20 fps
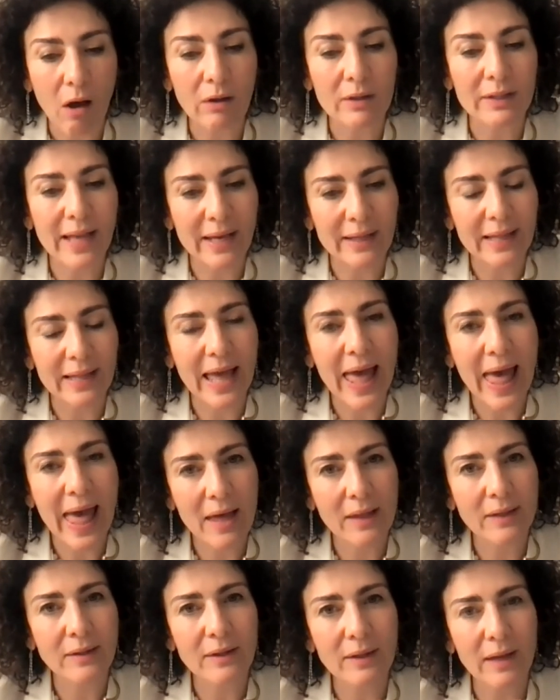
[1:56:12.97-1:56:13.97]
On the other
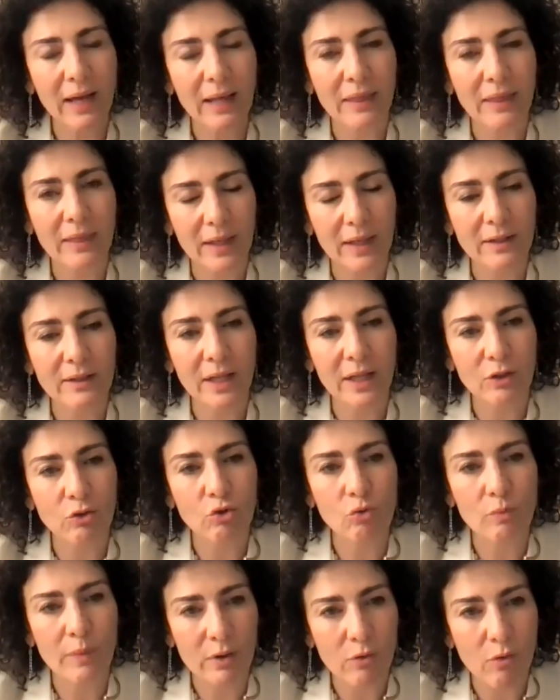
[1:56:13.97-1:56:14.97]
hand, I think that
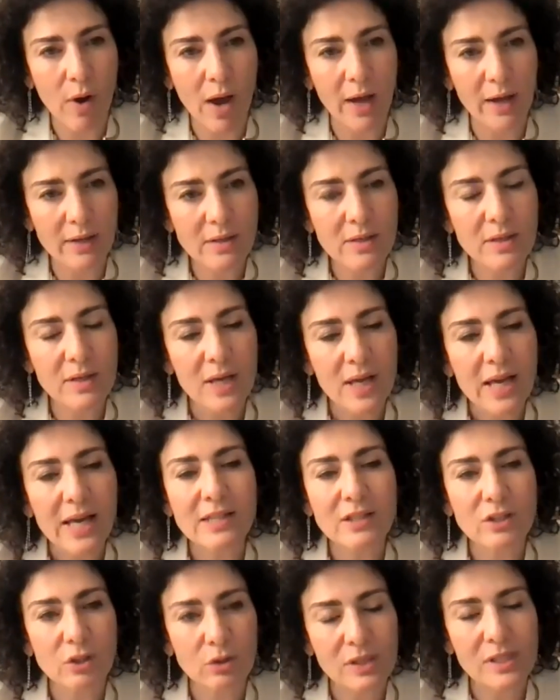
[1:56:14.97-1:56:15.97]
human rights
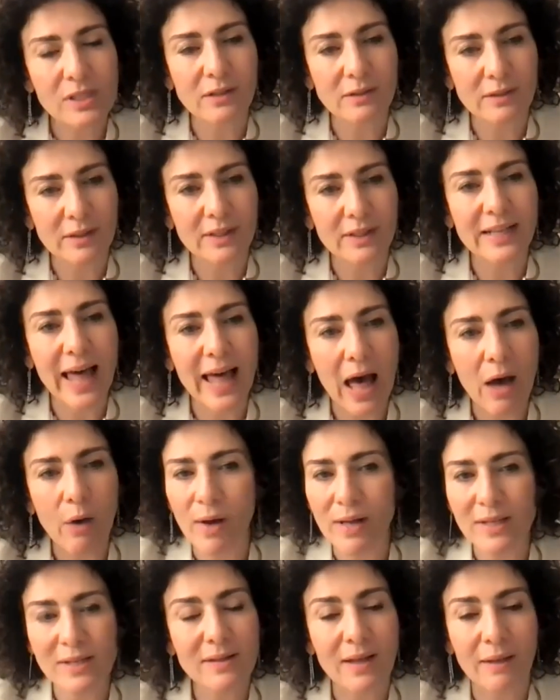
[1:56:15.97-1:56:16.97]
is considered
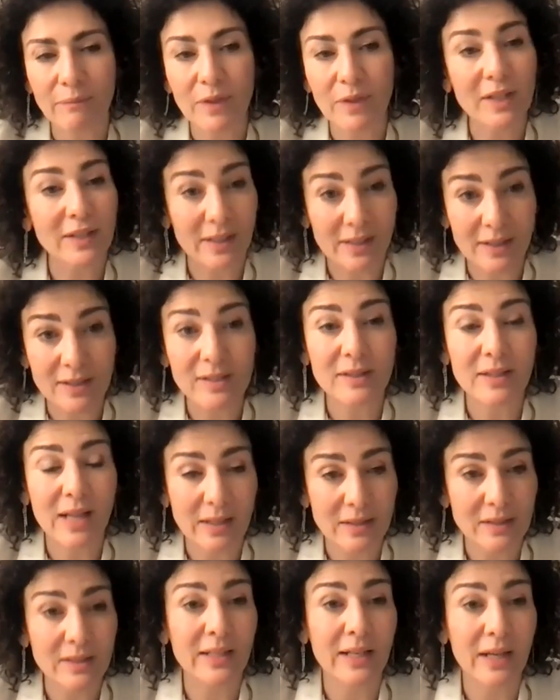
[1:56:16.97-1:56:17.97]
now as something that is
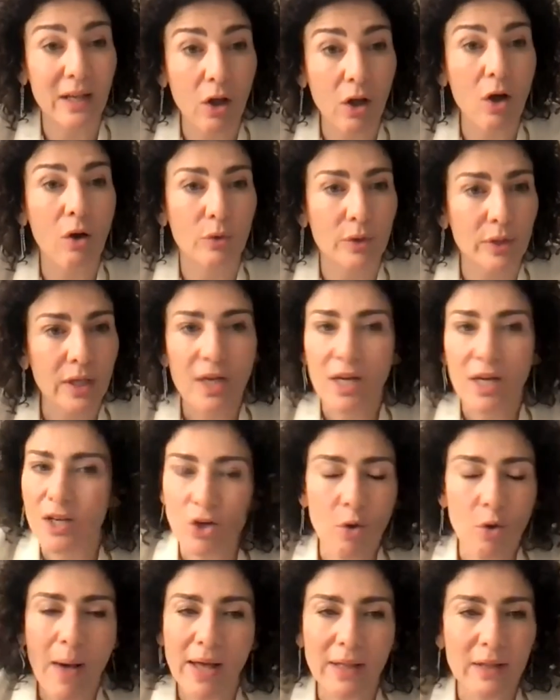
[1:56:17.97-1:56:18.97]
standing alone,
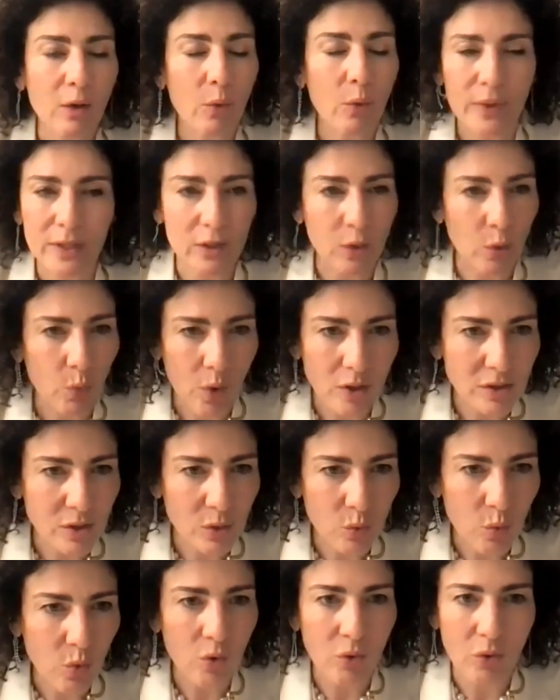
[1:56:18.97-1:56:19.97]
no matter whether there was
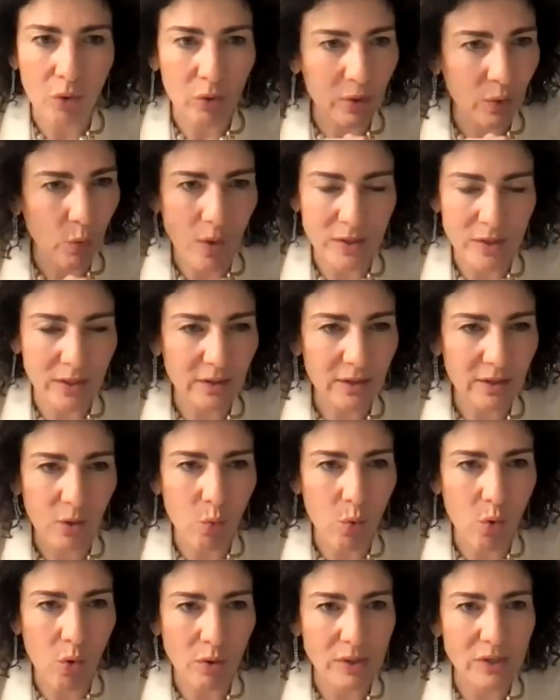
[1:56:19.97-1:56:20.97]
a war or there wasn't a
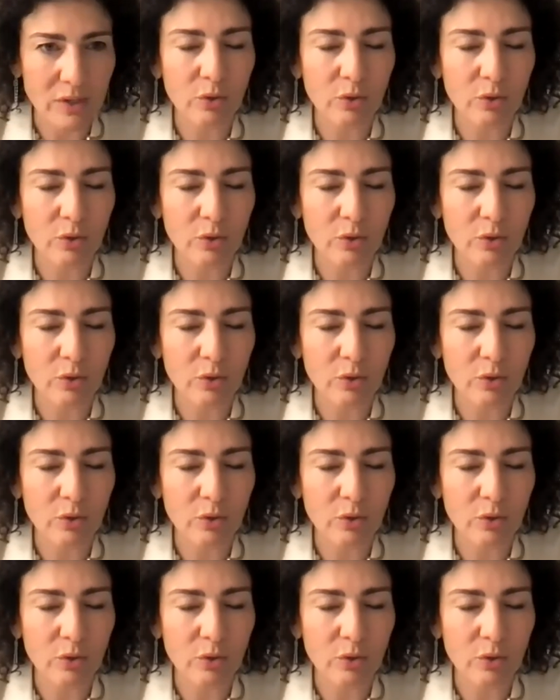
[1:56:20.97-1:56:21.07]
war.